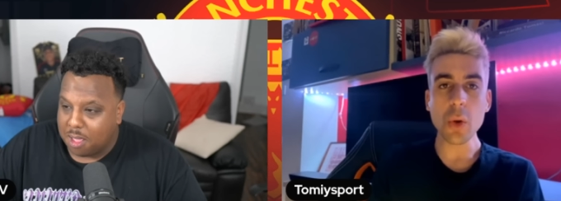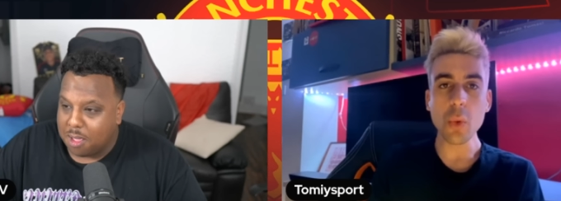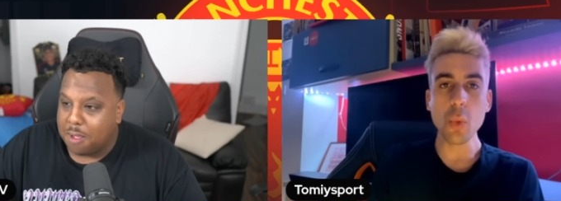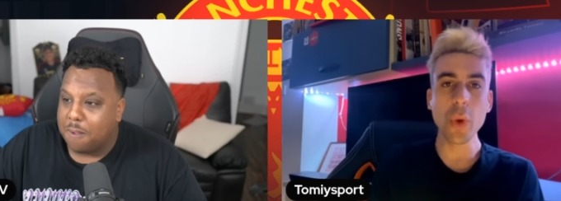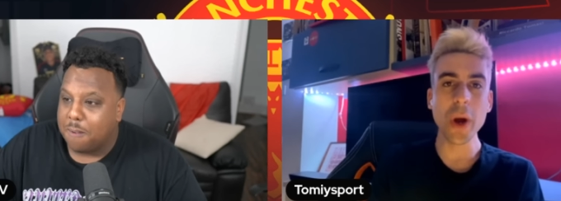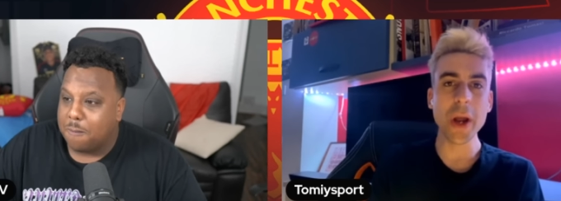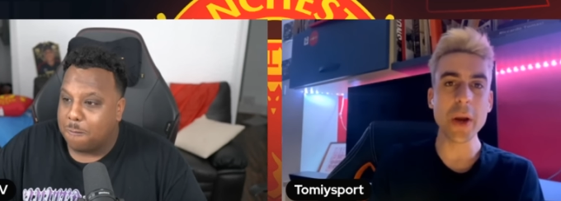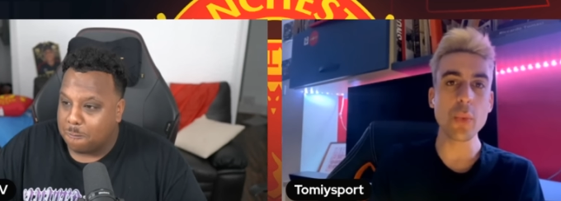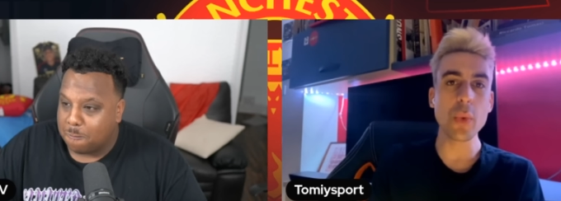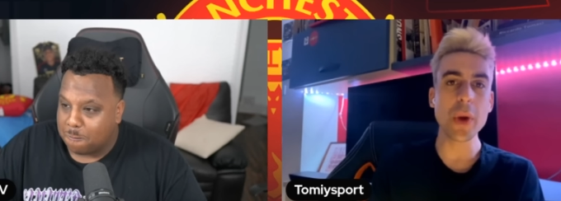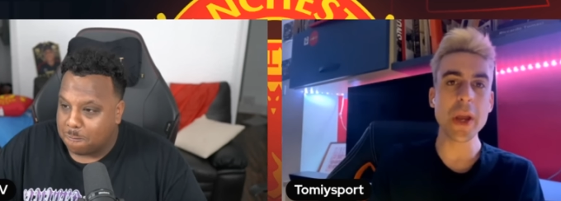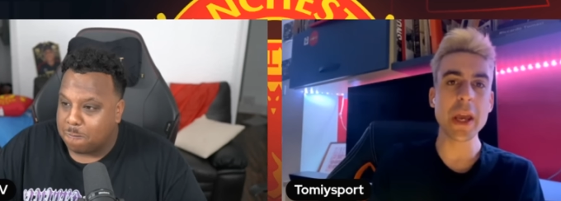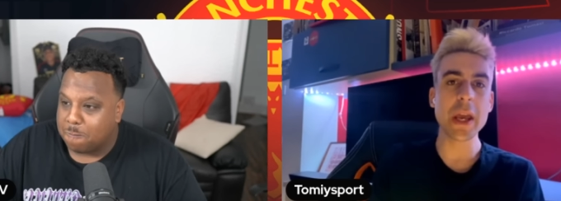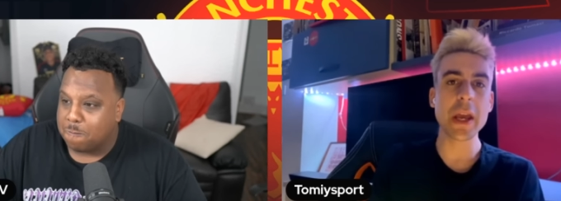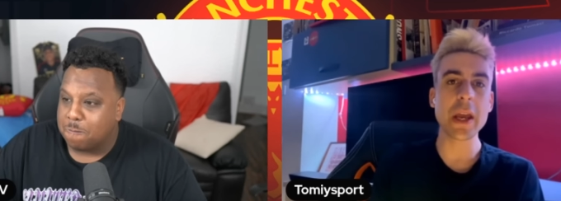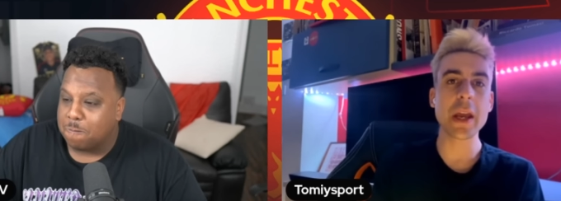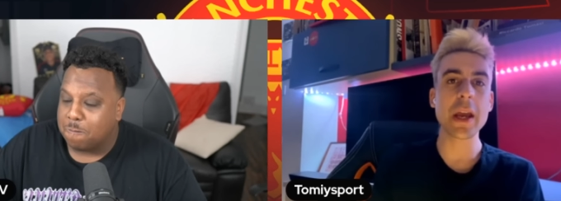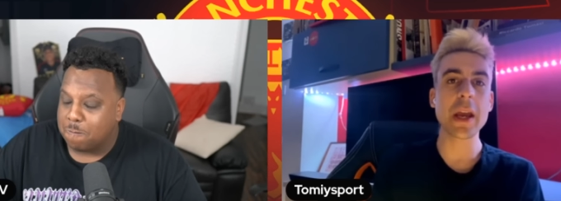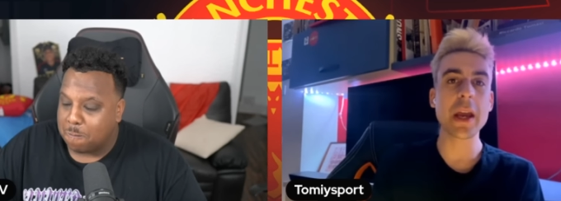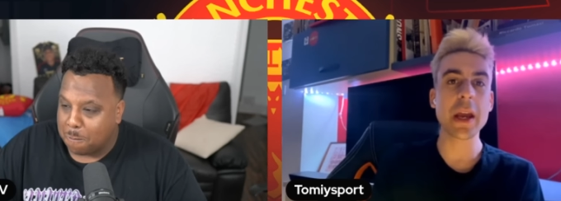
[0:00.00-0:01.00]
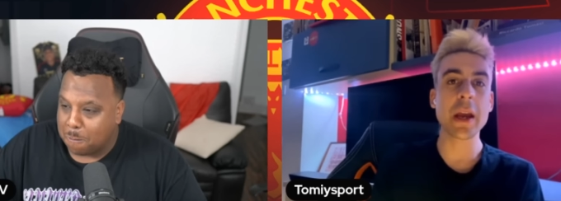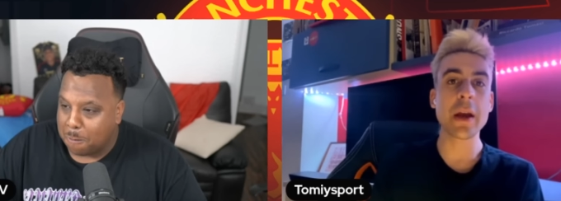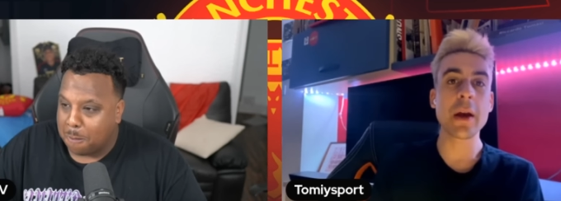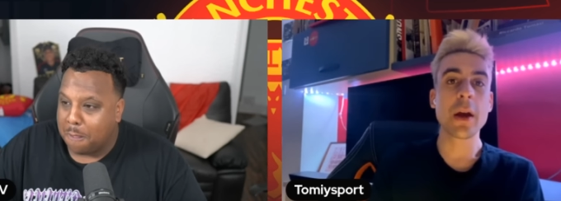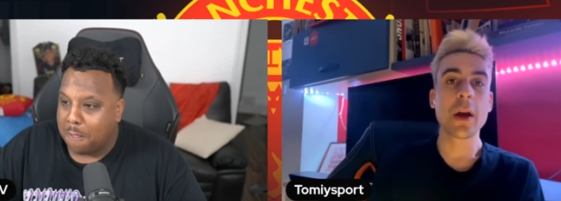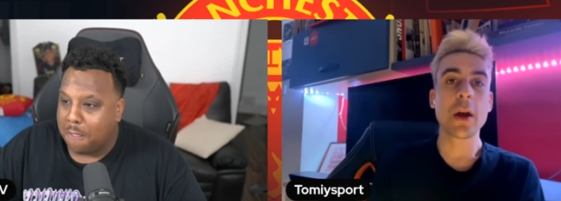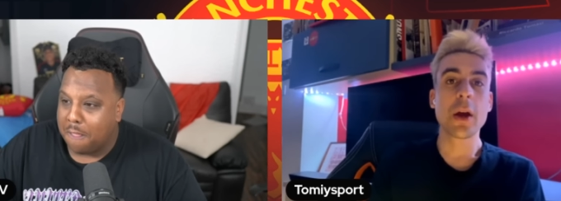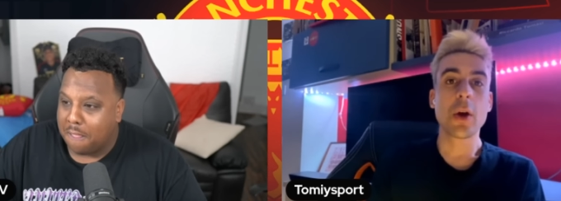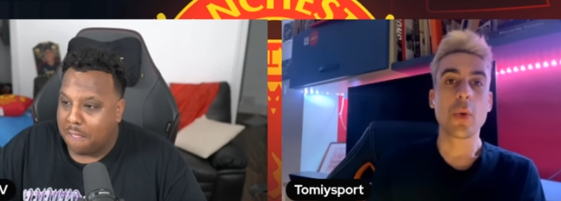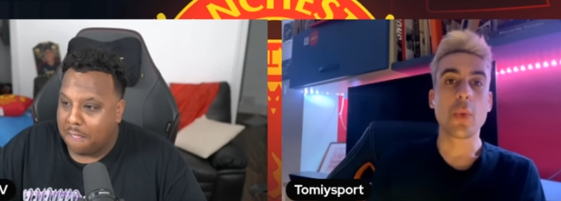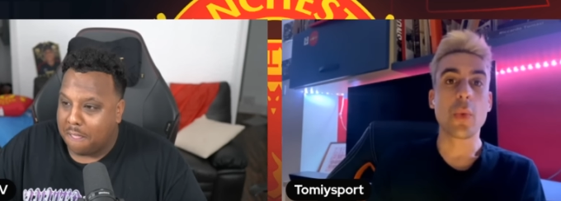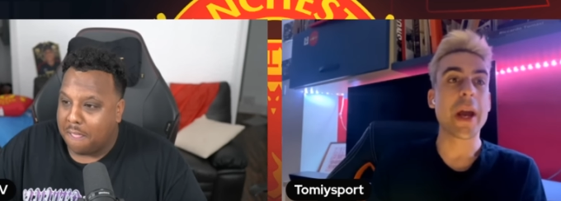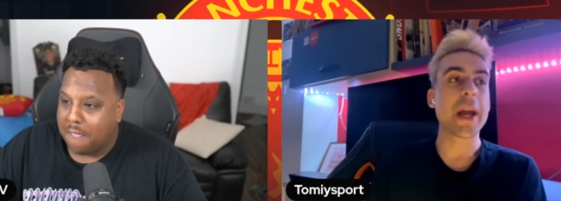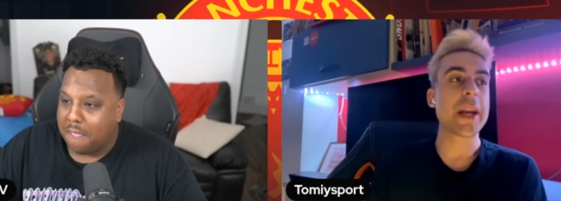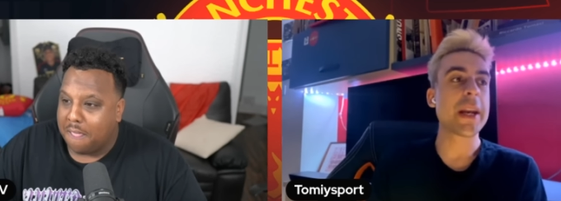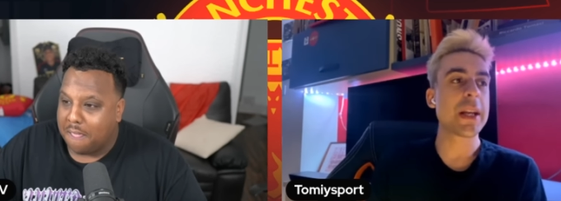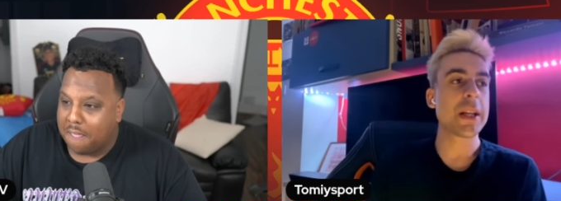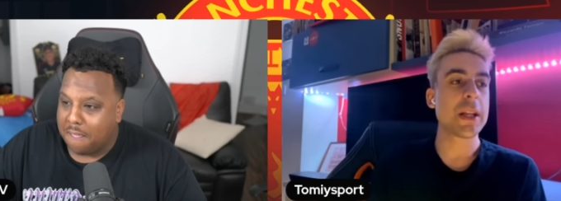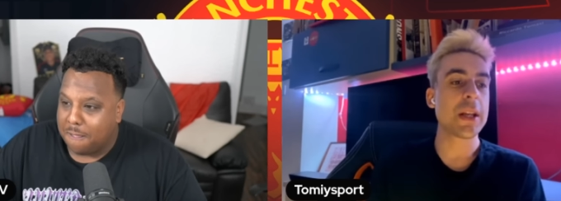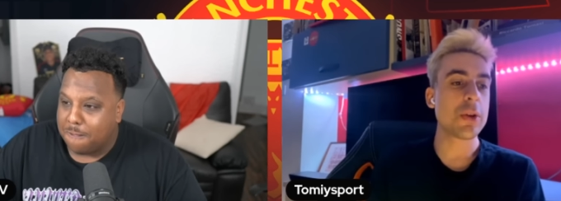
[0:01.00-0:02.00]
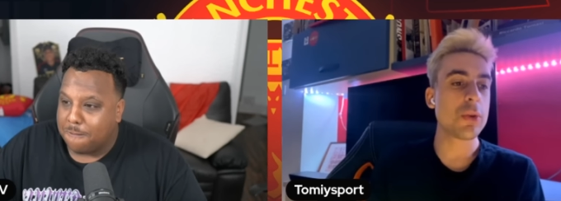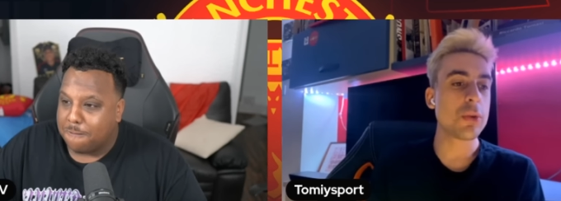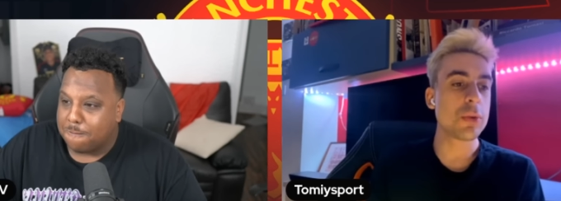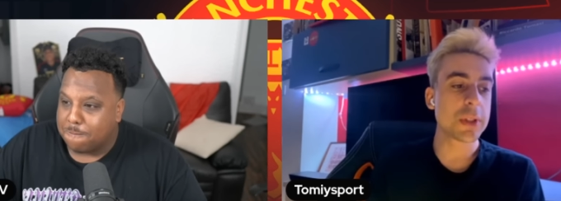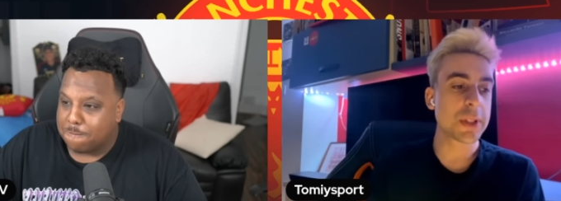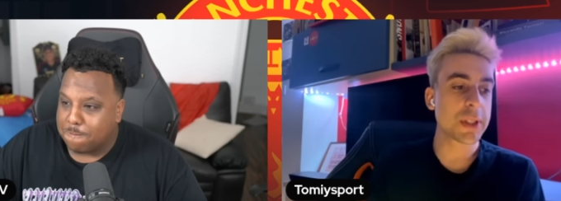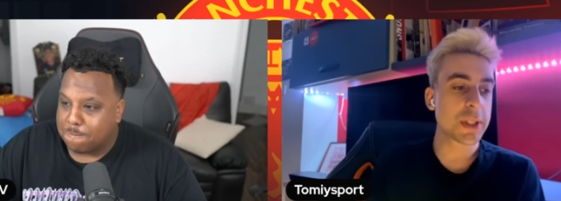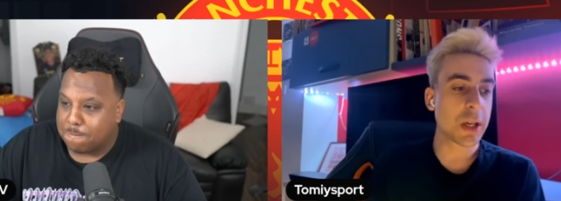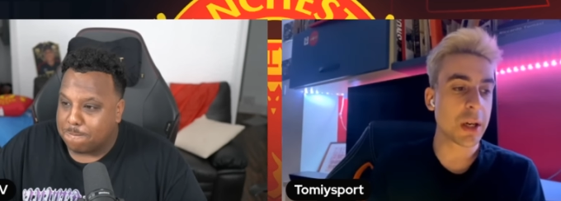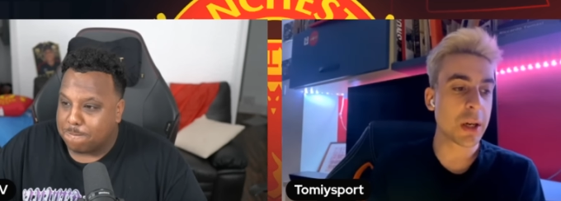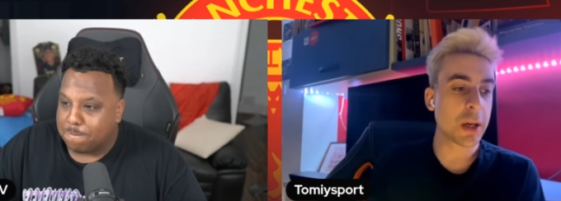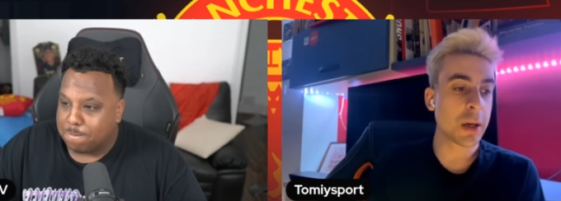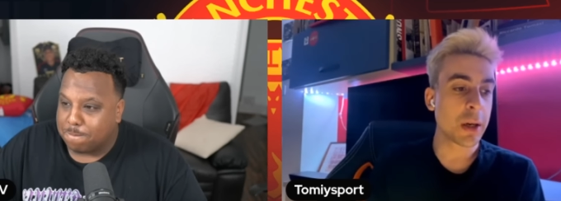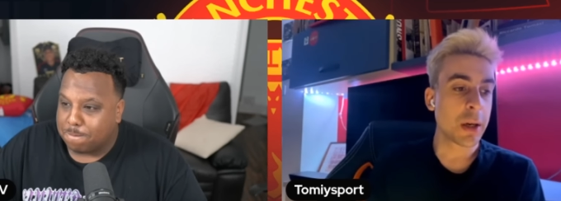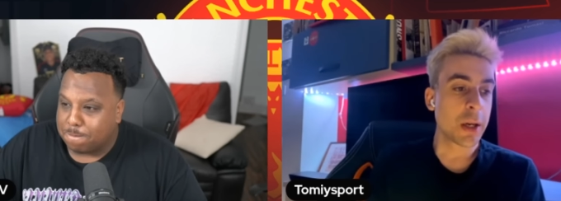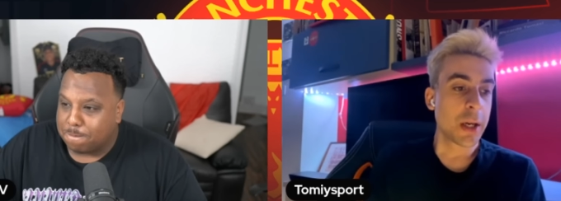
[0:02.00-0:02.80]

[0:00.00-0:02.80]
Speaker 1: when we we had the news uh,